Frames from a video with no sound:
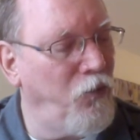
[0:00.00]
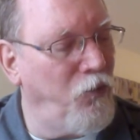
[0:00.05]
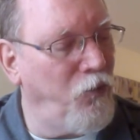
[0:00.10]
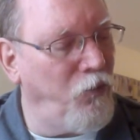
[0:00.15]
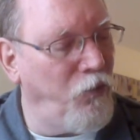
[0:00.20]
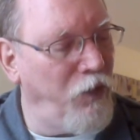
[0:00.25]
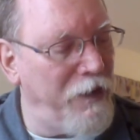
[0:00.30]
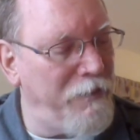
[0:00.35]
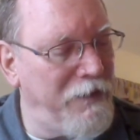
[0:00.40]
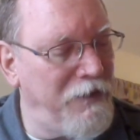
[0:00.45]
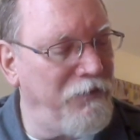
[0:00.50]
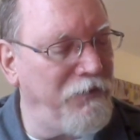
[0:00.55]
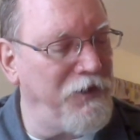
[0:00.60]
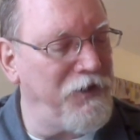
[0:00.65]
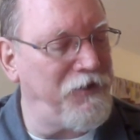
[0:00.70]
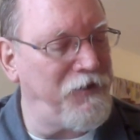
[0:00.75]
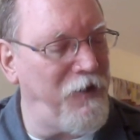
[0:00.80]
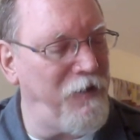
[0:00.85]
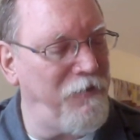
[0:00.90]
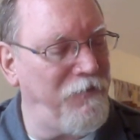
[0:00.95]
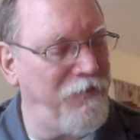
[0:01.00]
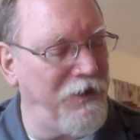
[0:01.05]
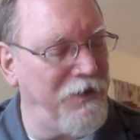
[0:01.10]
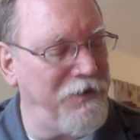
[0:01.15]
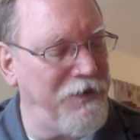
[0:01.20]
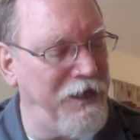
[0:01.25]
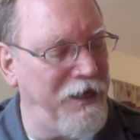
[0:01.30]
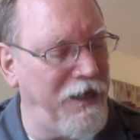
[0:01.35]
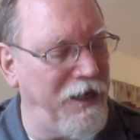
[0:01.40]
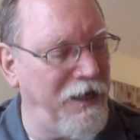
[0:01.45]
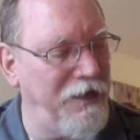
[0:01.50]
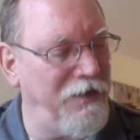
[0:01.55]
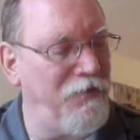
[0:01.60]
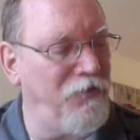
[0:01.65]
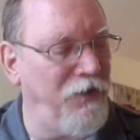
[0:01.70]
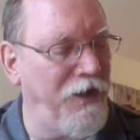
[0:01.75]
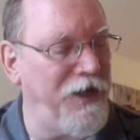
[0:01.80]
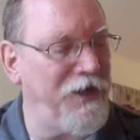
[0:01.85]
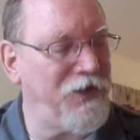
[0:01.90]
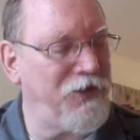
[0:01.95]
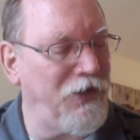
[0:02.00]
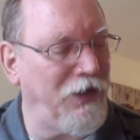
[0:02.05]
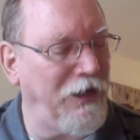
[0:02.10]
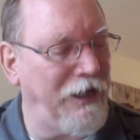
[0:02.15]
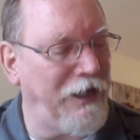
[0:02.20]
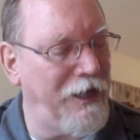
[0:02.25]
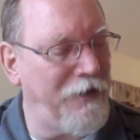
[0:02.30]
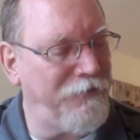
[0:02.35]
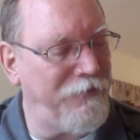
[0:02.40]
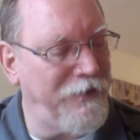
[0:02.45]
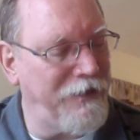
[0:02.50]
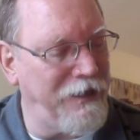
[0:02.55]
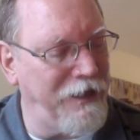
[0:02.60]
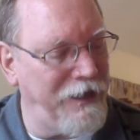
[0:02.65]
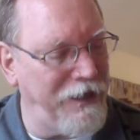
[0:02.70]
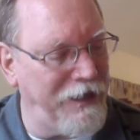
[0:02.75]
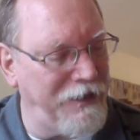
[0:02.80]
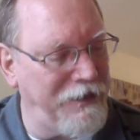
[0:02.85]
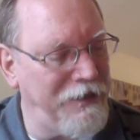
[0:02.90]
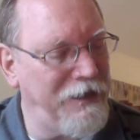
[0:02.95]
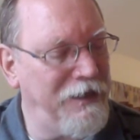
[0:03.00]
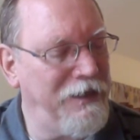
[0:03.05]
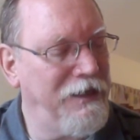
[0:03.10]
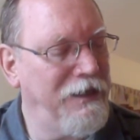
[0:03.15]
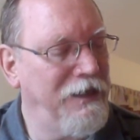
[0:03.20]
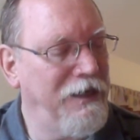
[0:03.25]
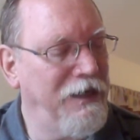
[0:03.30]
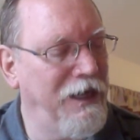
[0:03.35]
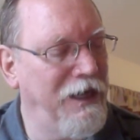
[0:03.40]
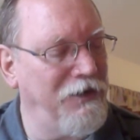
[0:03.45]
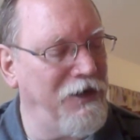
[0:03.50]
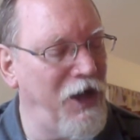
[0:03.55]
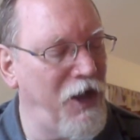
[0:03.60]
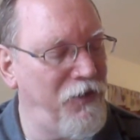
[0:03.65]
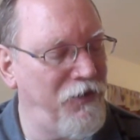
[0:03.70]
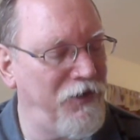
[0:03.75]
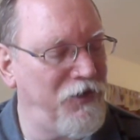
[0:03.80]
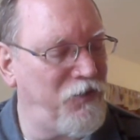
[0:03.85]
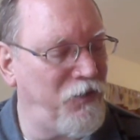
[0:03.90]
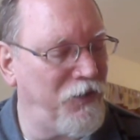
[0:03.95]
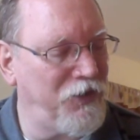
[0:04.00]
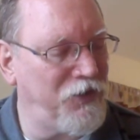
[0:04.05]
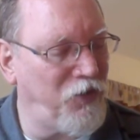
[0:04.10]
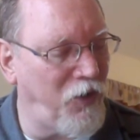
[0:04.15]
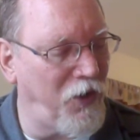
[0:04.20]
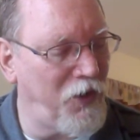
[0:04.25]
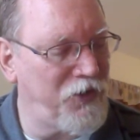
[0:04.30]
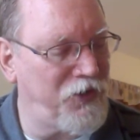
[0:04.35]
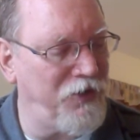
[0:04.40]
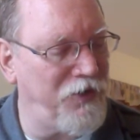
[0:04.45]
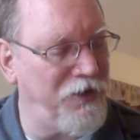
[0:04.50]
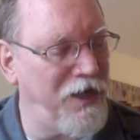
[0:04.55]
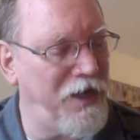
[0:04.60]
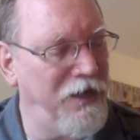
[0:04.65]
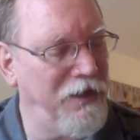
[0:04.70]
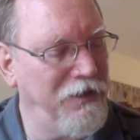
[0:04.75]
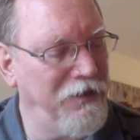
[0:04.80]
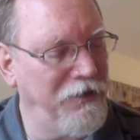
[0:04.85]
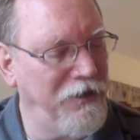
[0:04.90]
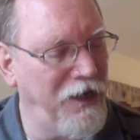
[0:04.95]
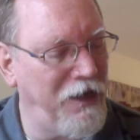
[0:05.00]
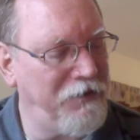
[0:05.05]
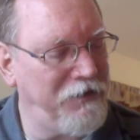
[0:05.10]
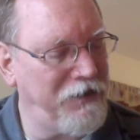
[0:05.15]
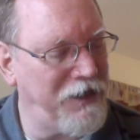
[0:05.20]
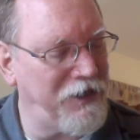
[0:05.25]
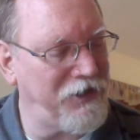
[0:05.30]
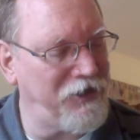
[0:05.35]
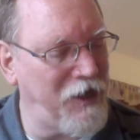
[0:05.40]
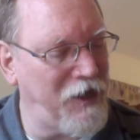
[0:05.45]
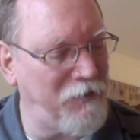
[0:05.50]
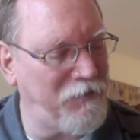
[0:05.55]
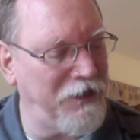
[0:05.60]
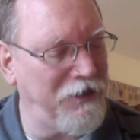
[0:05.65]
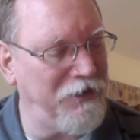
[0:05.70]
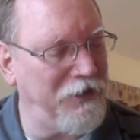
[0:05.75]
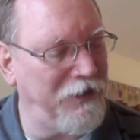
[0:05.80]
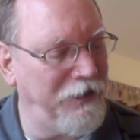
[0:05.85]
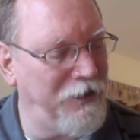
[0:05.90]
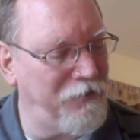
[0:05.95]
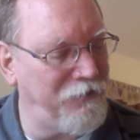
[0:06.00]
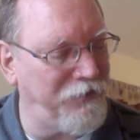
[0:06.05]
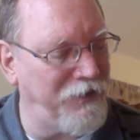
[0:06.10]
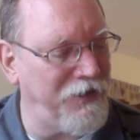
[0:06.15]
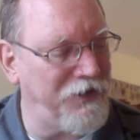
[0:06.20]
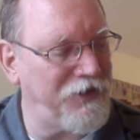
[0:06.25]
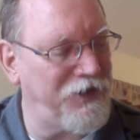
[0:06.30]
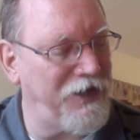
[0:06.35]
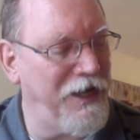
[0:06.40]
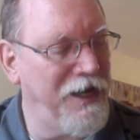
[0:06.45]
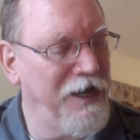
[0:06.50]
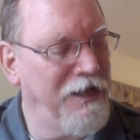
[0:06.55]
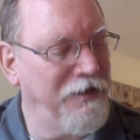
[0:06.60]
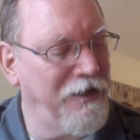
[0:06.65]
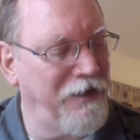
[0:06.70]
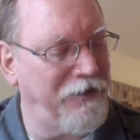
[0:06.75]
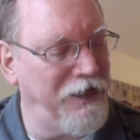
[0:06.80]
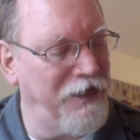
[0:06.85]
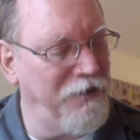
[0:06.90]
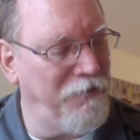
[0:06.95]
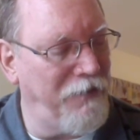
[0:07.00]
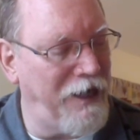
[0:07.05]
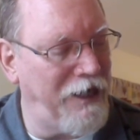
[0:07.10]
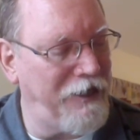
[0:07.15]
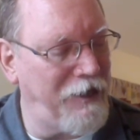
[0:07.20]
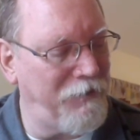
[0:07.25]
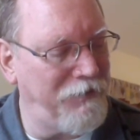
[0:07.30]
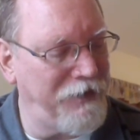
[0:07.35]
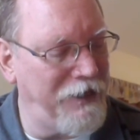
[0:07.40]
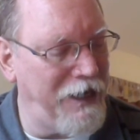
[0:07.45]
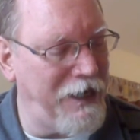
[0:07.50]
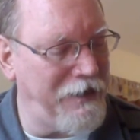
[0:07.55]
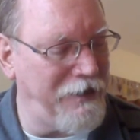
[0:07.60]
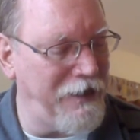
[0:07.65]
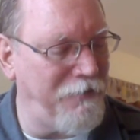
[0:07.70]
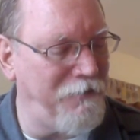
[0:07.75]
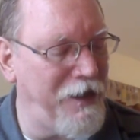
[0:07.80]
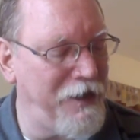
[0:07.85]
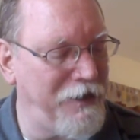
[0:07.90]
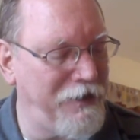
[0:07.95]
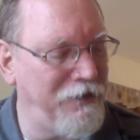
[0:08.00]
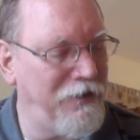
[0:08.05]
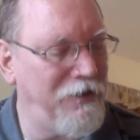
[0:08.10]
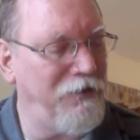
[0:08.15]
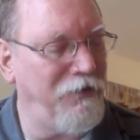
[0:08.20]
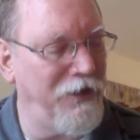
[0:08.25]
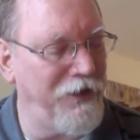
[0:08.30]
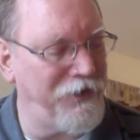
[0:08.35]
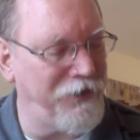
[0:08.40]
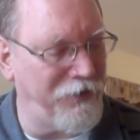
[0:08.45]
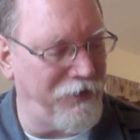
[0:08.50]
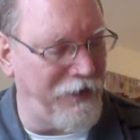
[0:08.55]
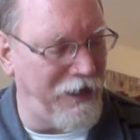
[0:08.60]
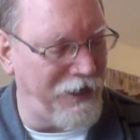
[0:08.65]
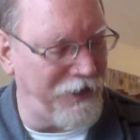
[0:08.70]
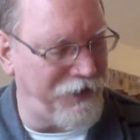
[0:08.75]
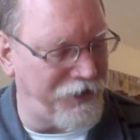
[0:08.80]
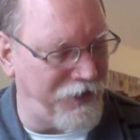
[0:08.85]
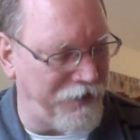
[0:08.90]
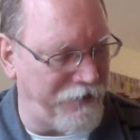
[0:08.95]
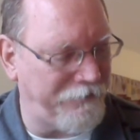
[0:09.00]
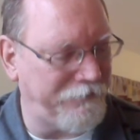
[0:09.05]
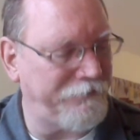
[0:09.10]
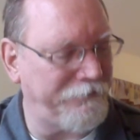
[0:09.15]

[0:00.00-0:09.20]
Women received their dead, raised to life again, and others were tortured, not accepting deliverance, that they might obtain a better resurrection.